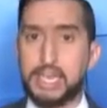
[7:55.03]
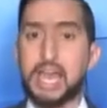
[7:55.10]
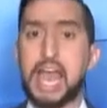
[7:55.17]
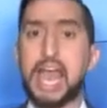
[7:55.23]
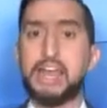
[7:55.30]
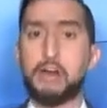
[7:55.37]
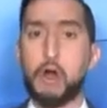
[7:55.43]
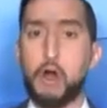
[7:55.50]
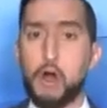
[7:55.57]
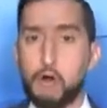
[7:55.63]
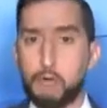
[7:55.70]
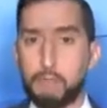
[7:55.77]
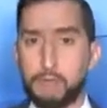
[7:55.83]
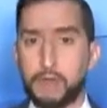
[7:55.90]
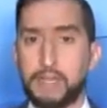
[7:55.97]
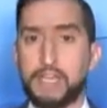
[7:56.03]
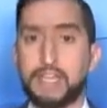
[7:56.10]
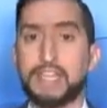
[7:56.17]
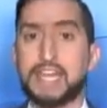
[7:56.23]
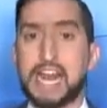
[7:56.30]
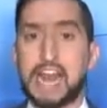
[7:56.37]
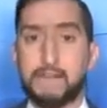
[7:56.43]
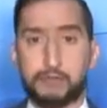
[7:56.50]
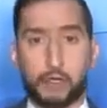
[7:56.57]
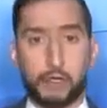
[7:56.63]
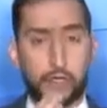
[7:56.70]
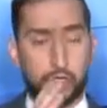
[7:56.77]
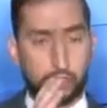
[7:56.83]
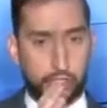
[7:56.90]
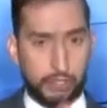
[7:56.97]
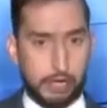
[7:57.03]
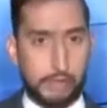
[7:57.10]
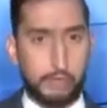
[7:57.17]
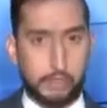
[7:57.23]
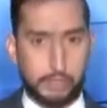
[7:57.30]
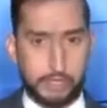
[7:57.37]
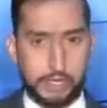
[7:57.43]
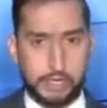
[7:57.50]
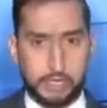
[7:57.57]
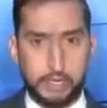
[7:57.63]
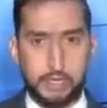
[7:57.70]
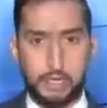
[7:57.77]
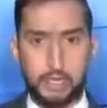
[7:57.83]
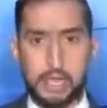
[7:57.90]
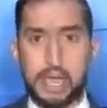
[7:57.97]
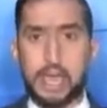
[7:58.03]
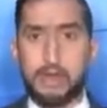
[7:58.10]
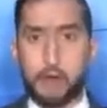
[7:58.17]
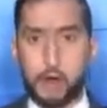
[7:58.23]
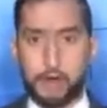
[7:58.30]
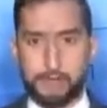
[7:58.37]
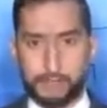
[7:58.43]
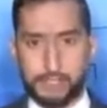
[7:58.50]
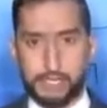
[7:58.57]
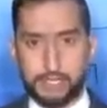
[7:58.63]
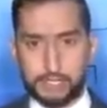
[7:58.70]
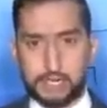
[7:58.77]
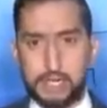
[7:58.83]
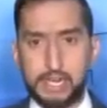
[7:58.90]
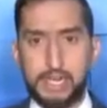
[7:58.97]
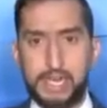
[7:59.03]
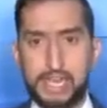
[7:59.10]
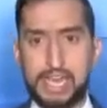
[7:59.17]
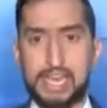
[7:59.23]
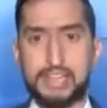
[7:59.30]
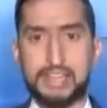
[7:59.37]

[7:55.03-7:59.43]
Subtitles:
and hope that after Summer League and offseason in